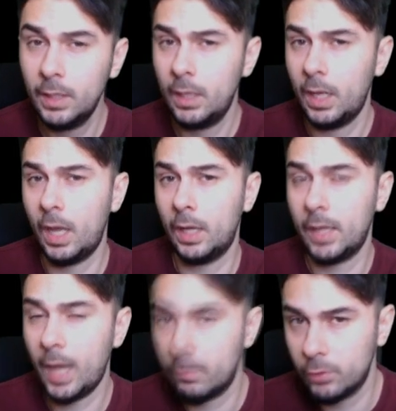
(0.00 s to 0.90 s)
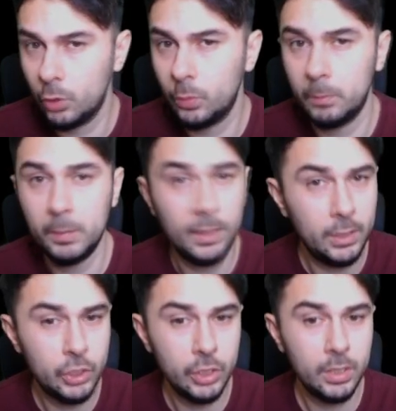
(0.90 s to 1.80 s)
and Calvert-Lewin being
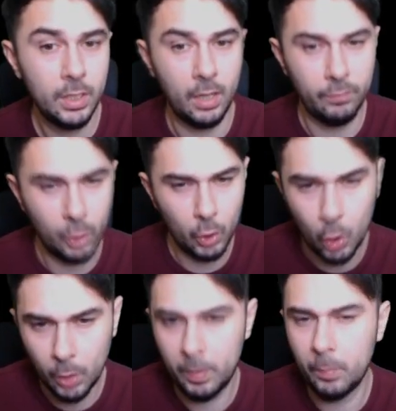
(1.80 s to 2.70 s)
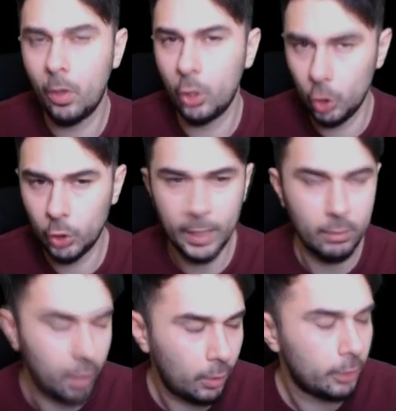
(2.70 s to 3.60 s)
injured, I think a lot of people are looking
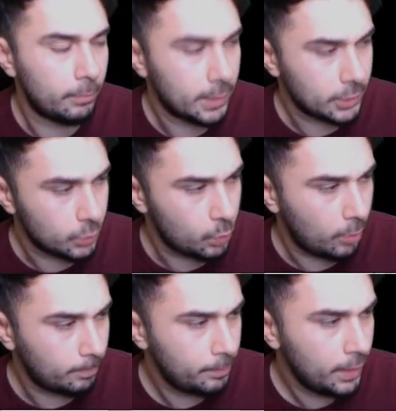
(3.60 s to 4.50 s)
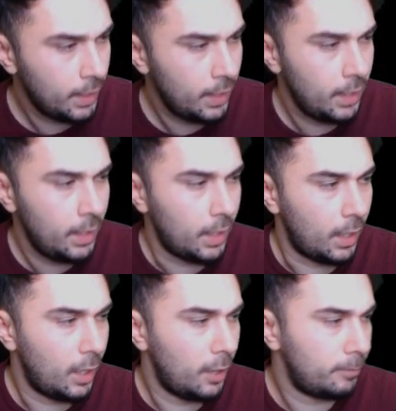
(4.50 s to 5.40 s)
at Raul Jimenez as well.
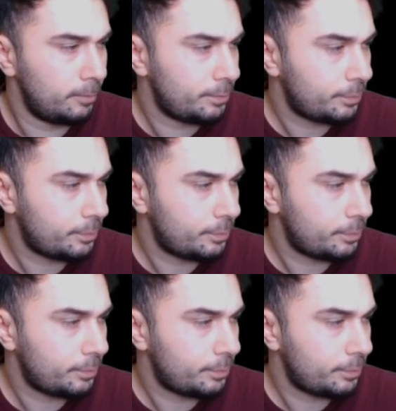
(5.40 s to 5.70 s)
And